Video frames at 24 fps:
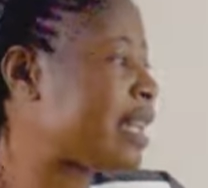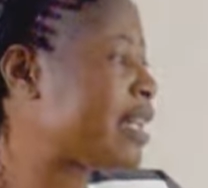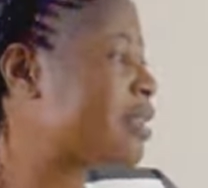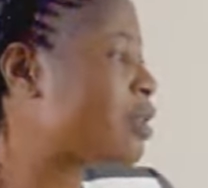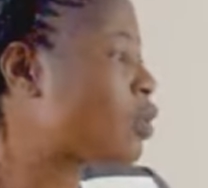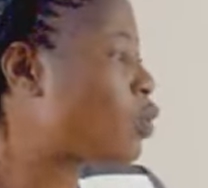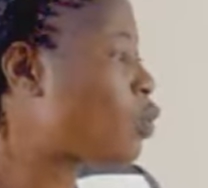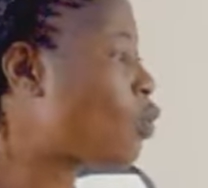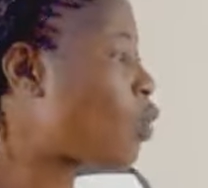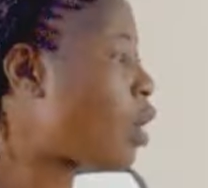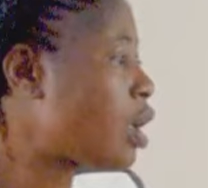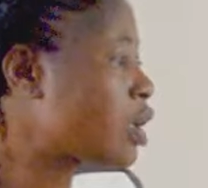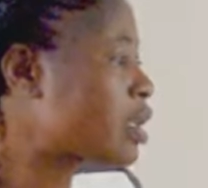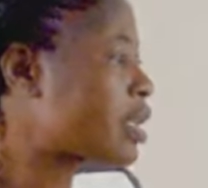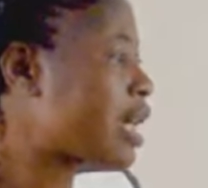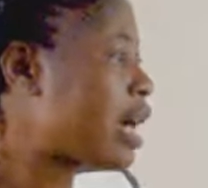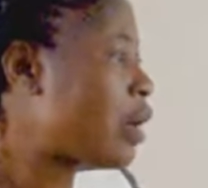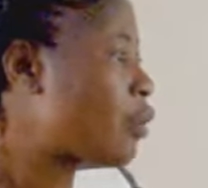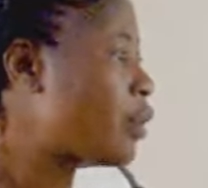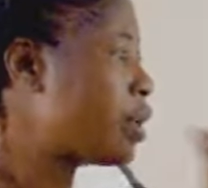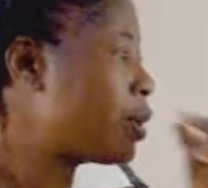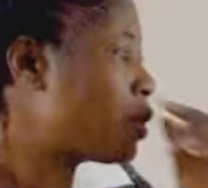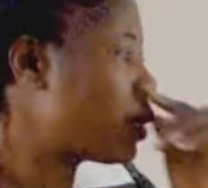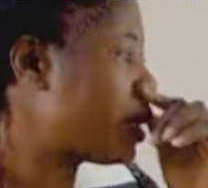And what
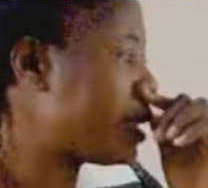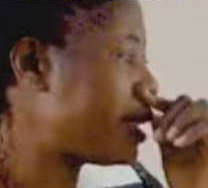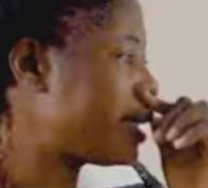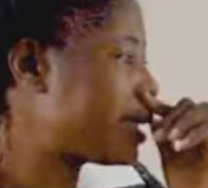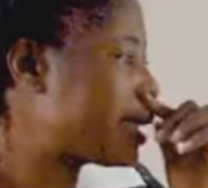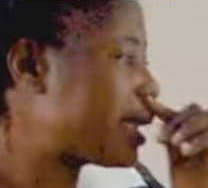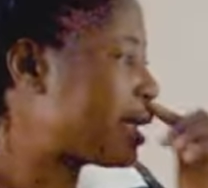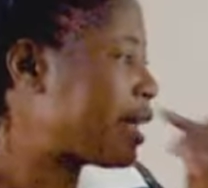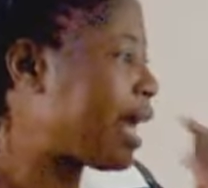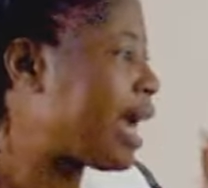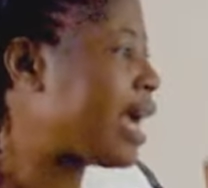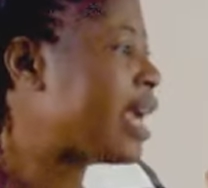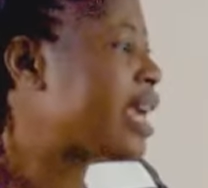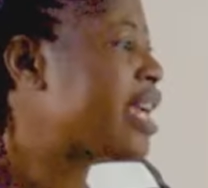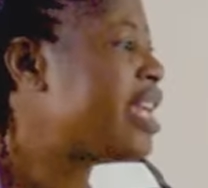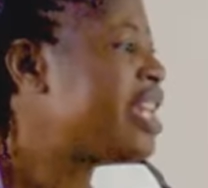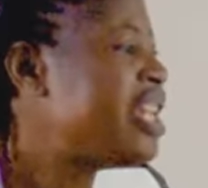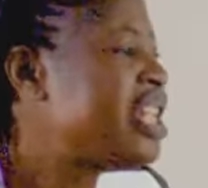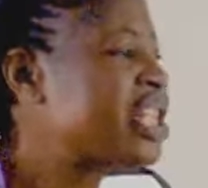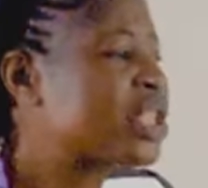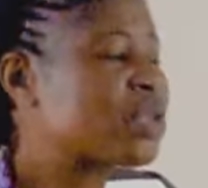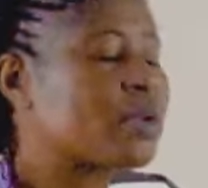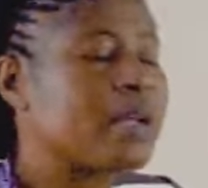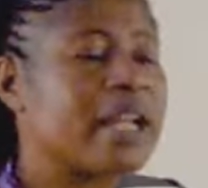can we do in this area
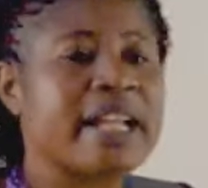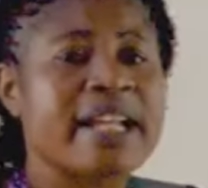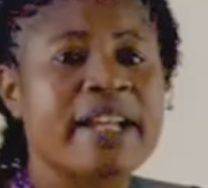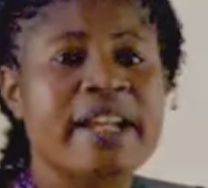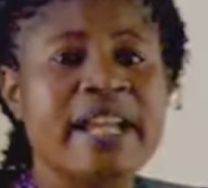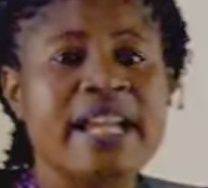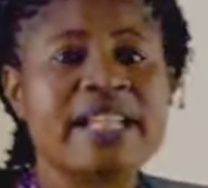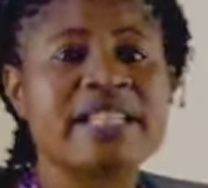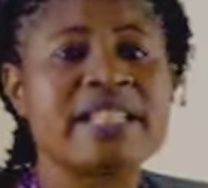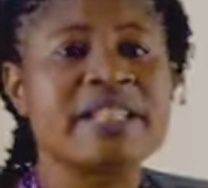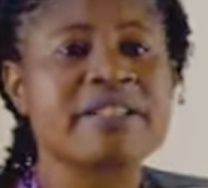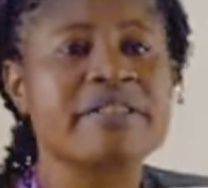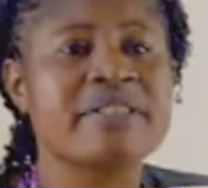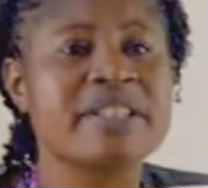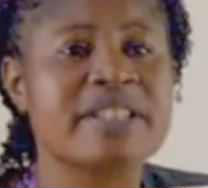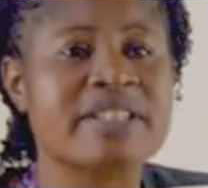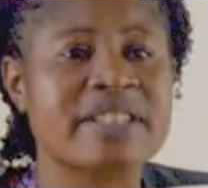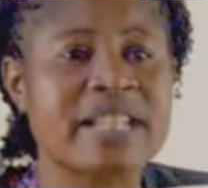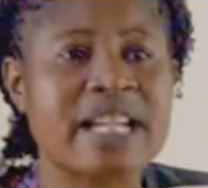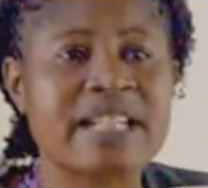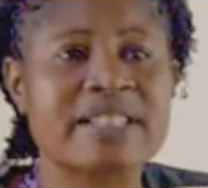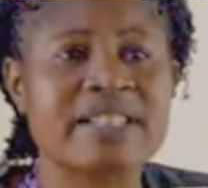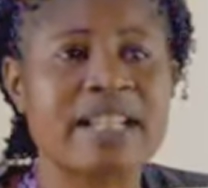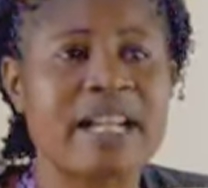is to engage in
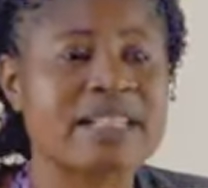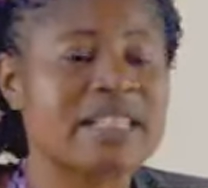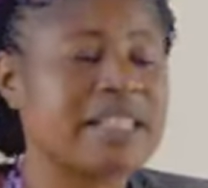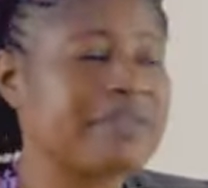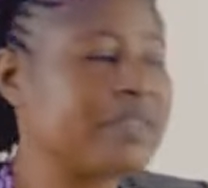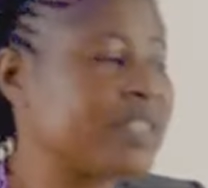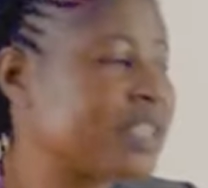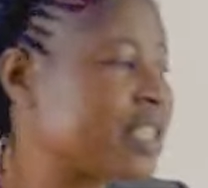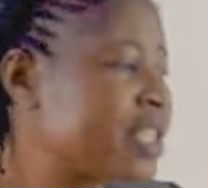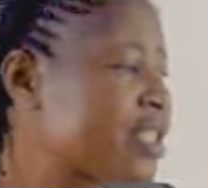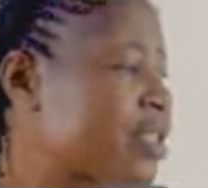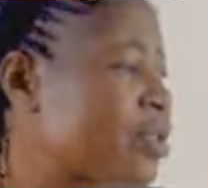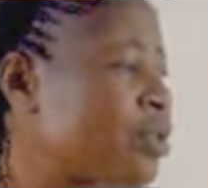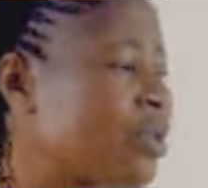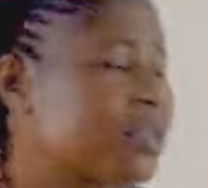research activities.